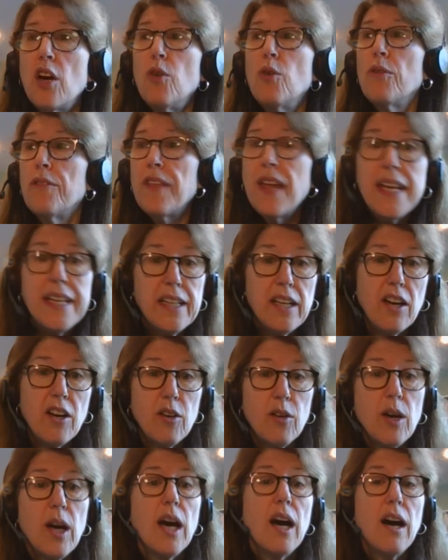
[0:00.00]
Oh, they know.
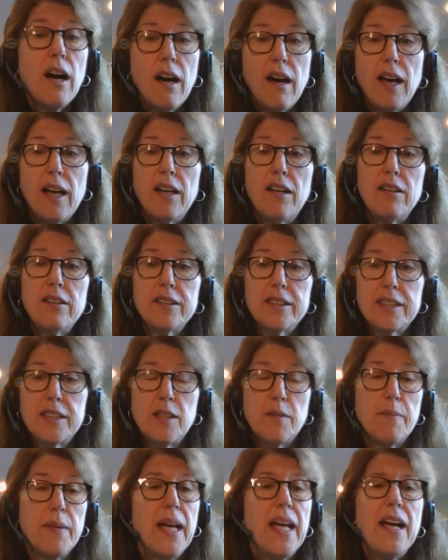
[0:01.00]
I'll ask
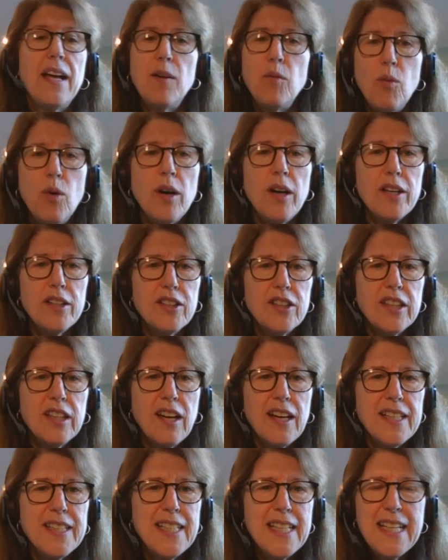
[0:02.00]
them. What a good
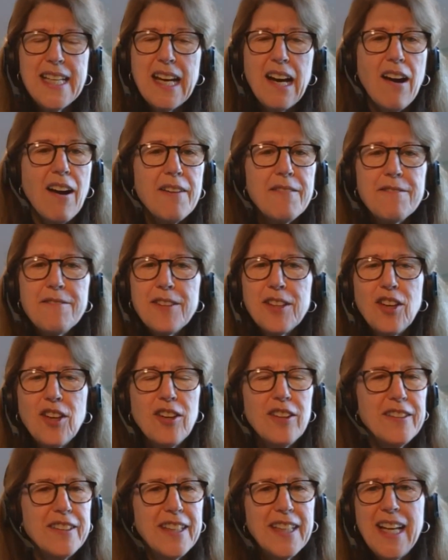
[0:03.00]
idea. I'd
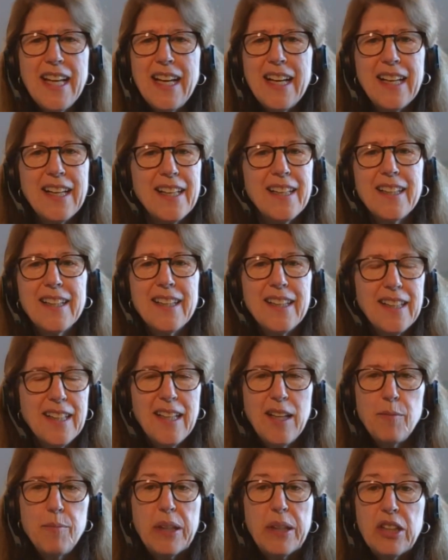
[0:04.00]
forgotten that
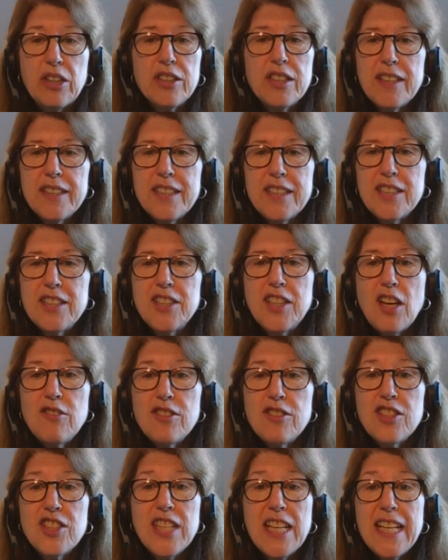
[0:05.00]
because I just don't
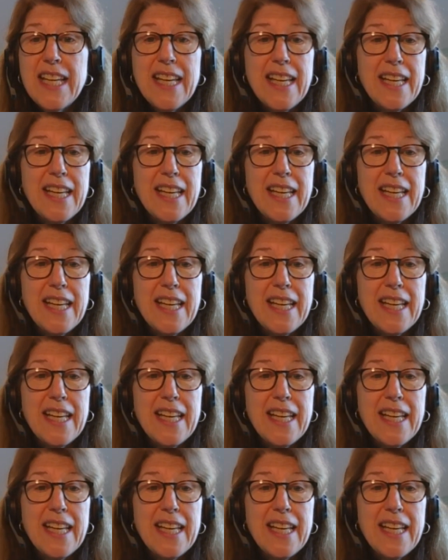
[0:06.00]
see it